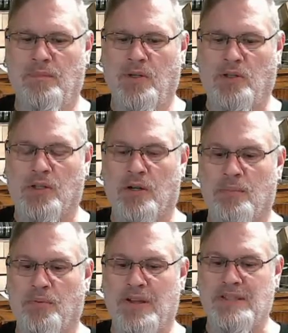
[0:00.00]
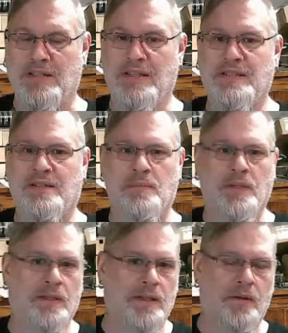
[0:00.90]
clear and present
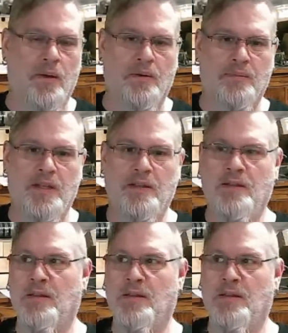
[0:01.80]
instability around me.